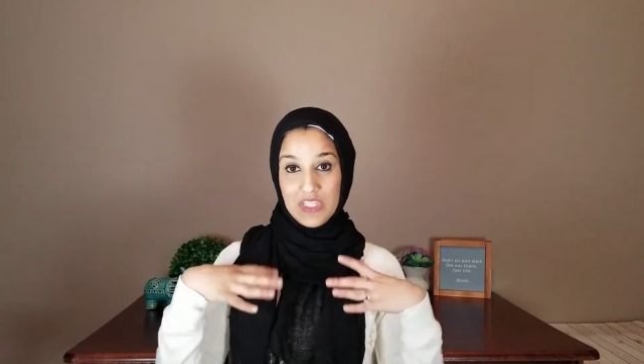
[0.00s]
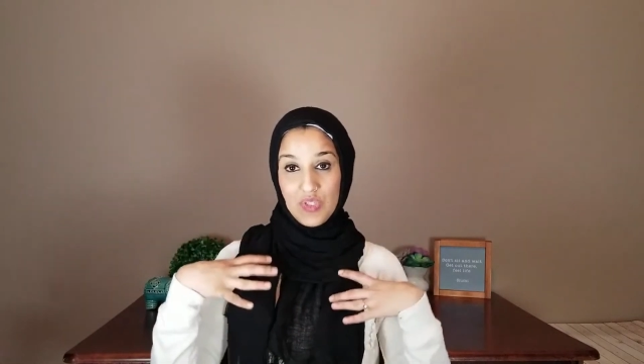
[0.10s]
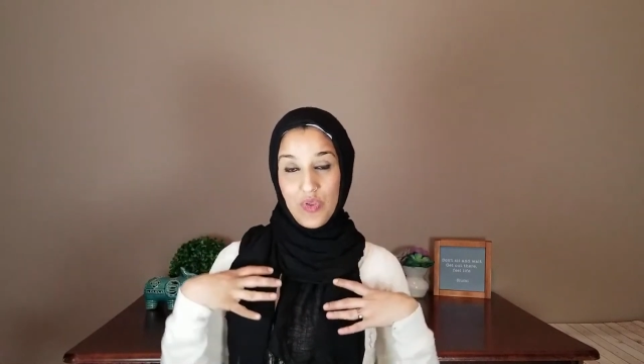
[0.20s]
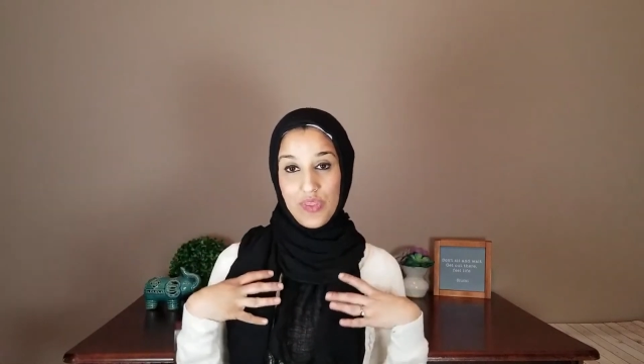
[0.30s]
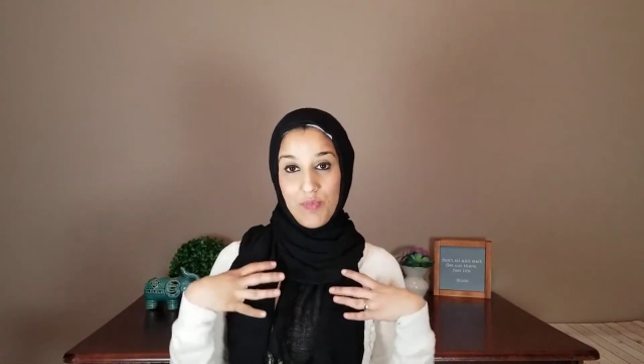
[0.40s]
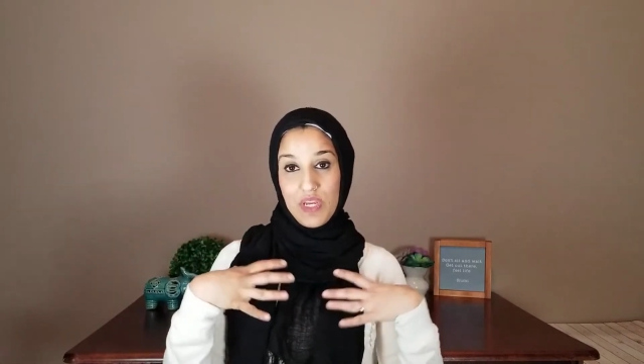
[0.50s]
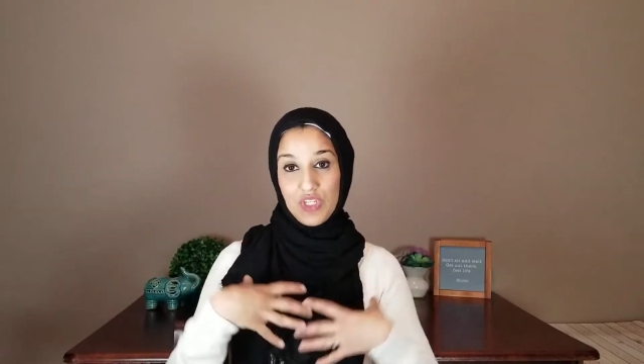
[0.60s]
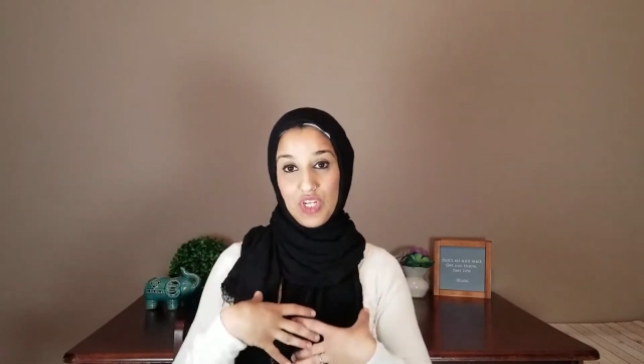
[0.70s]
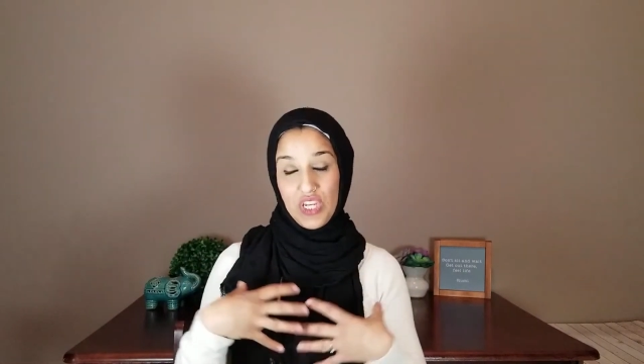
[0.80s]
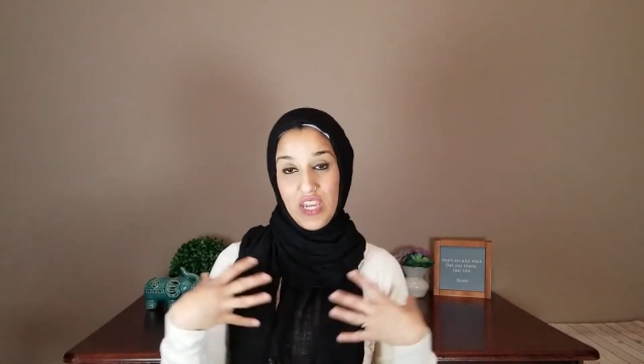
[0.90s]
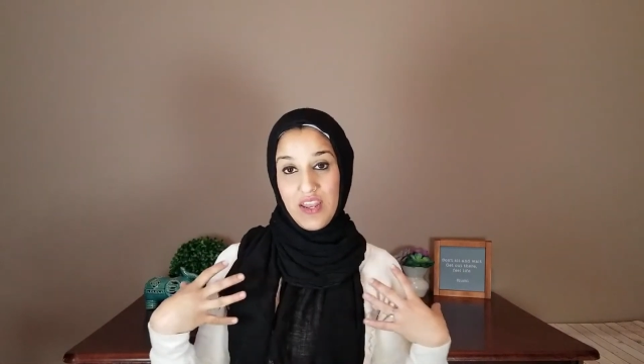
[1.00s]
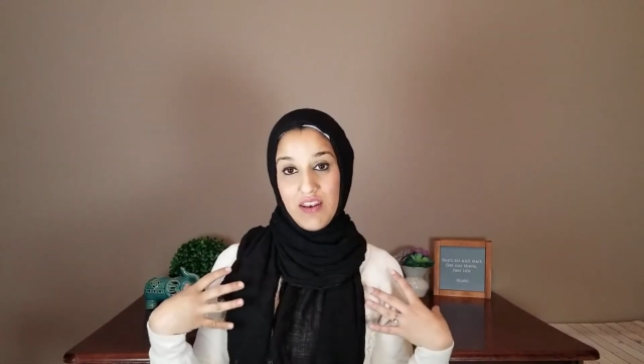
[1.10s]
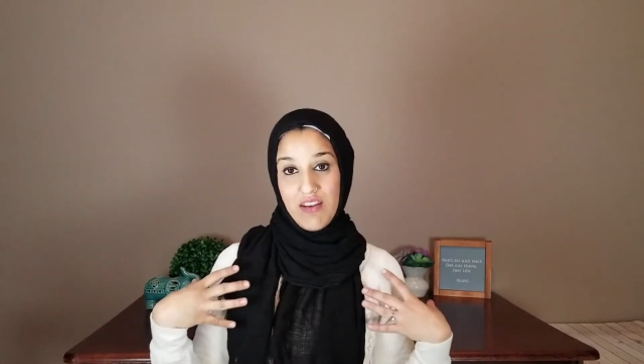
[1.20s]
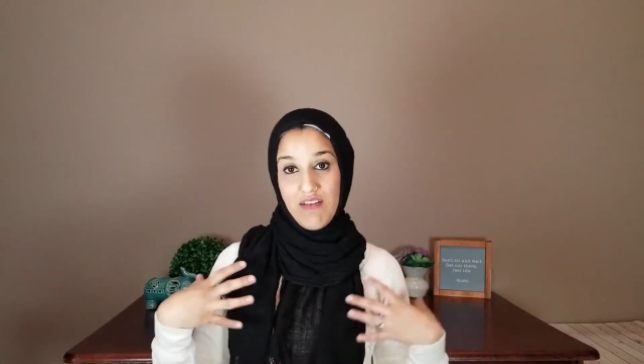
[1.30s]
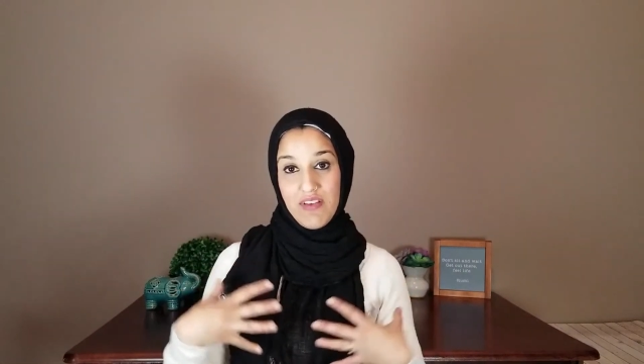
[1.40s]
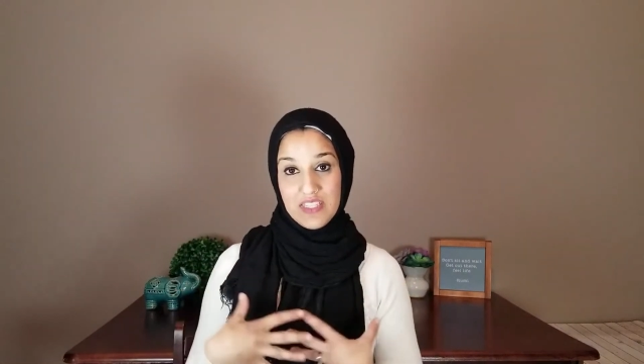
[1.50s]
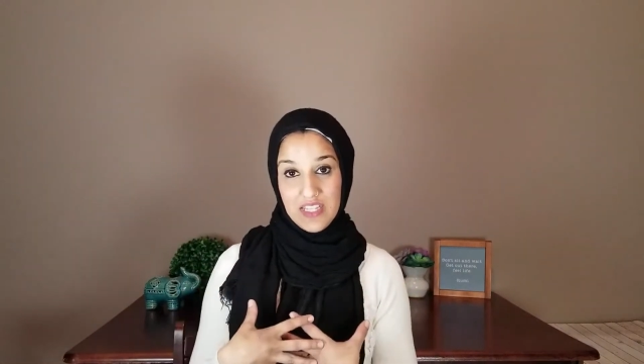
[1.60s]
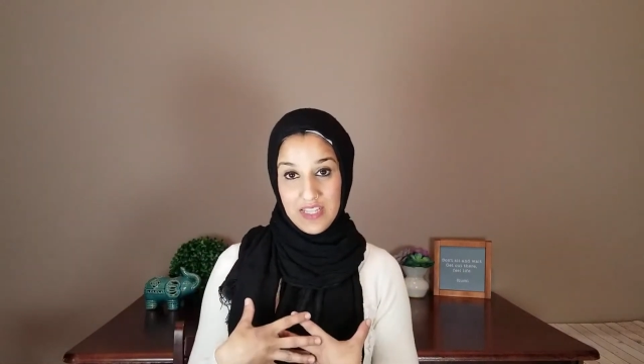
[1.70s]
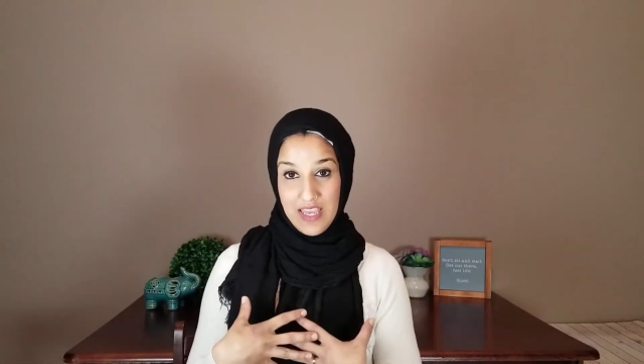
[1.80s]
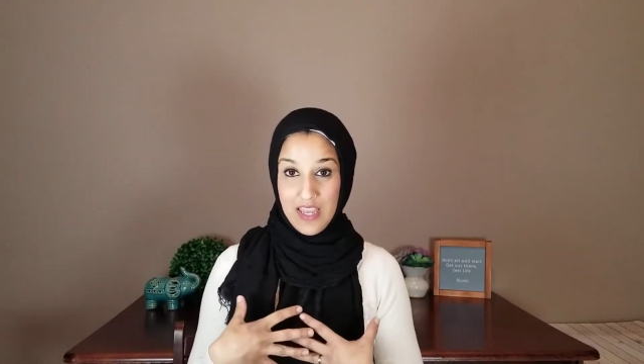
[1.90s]
and so that the patient can
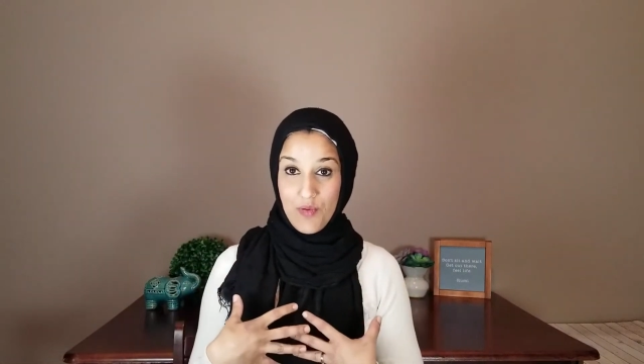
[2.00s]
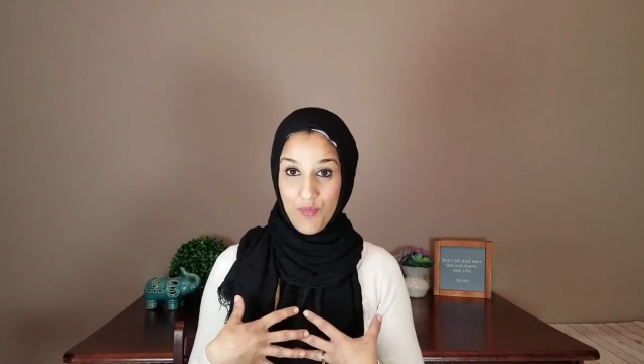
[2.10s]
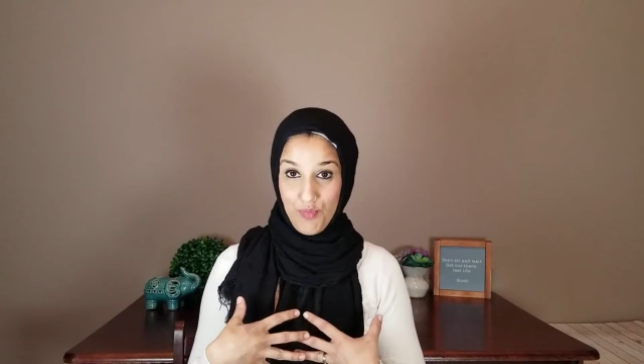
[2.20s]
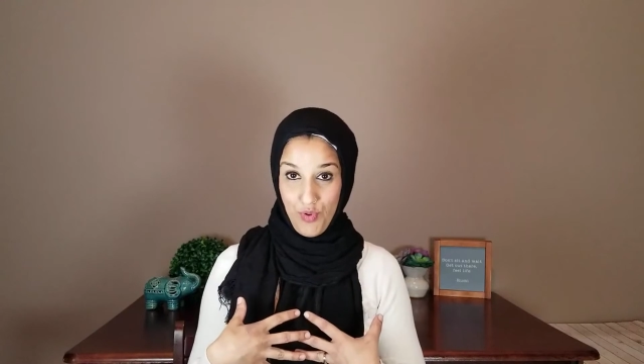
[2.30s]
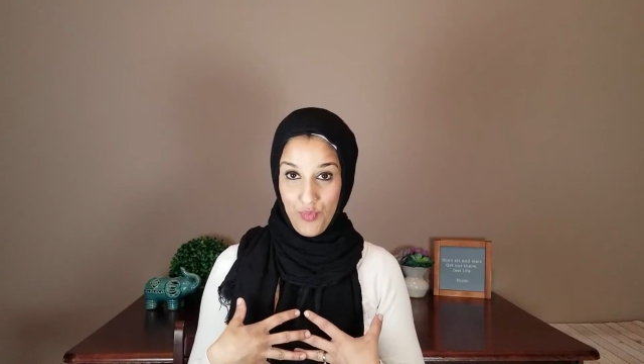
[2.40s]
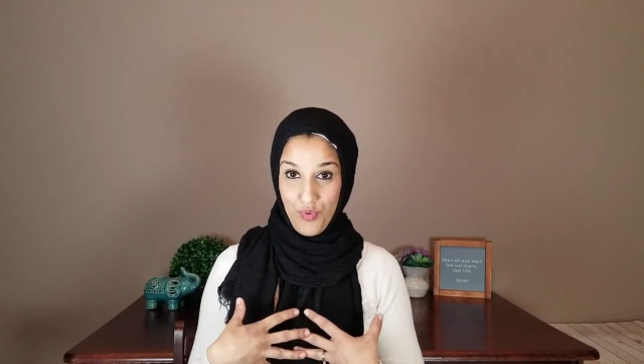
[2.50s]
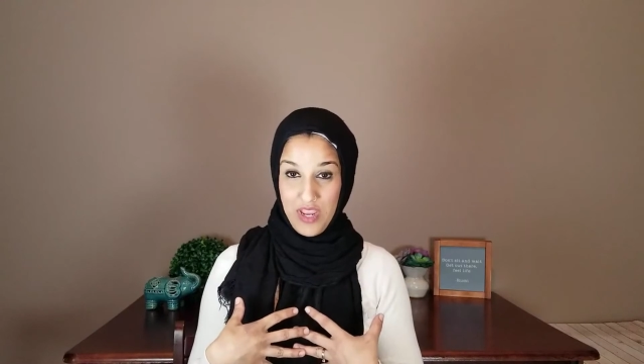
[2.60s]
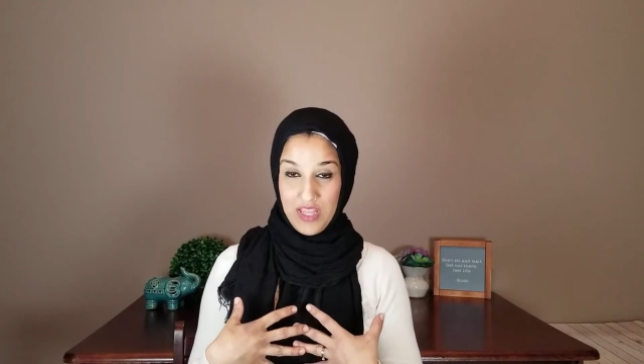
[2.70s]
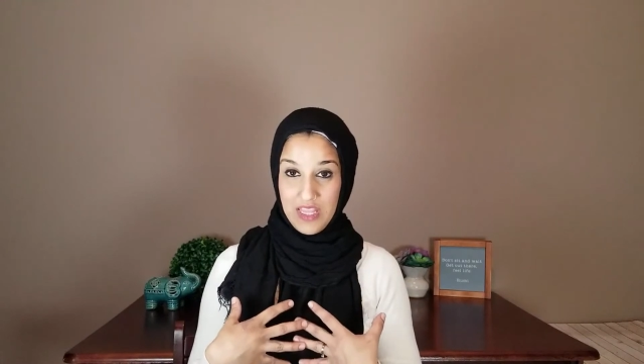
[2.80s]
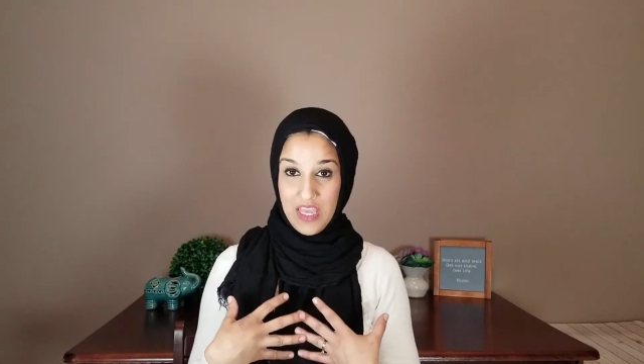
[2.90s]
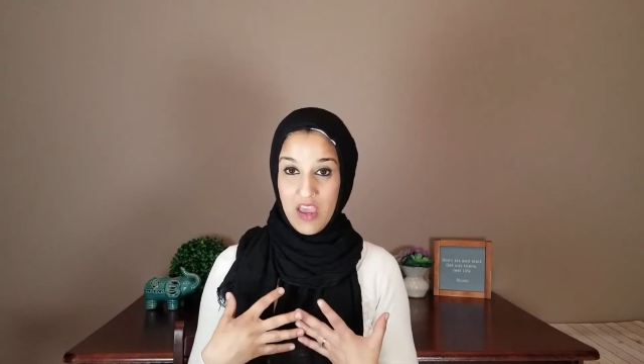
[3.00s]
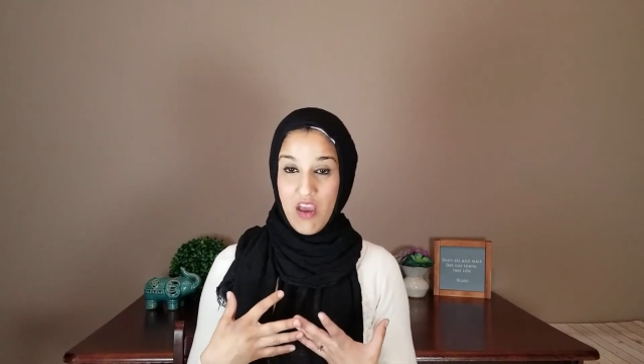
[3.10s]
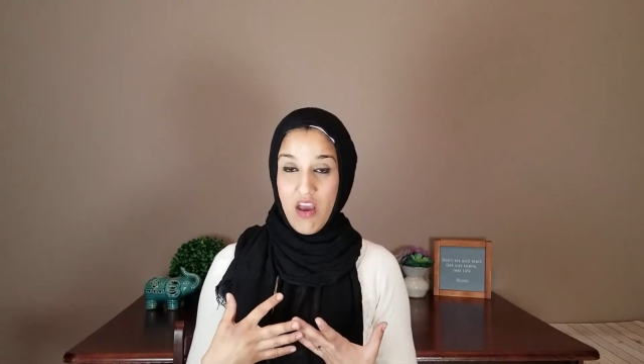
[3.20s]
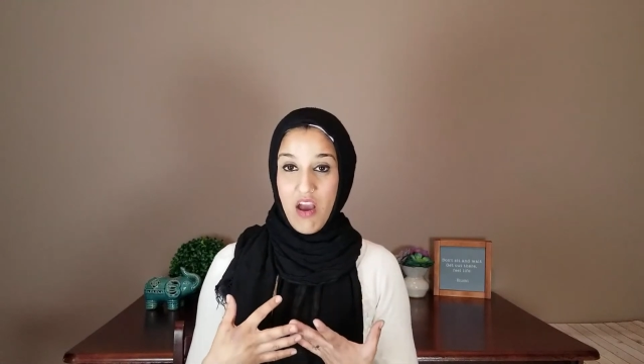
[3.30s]
ventilate appropriately.